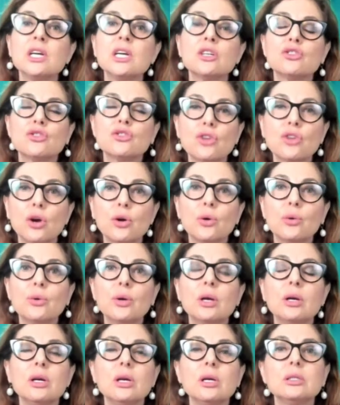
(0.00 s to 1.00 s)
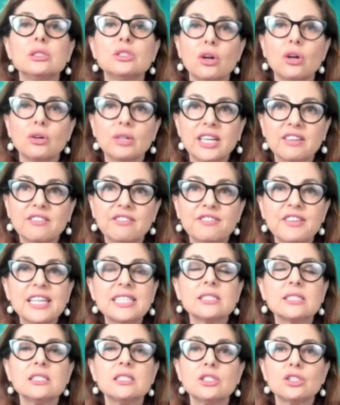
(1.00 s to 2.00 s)
So don't get
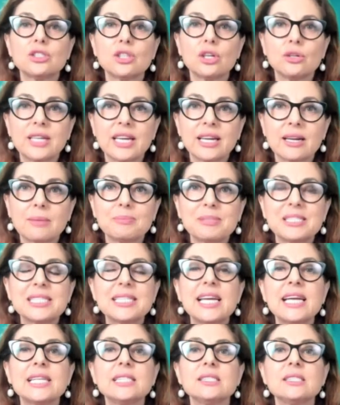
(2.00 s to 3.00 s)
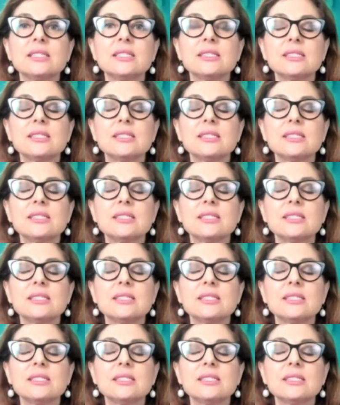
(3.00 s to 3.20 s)
flustered, don't get upset,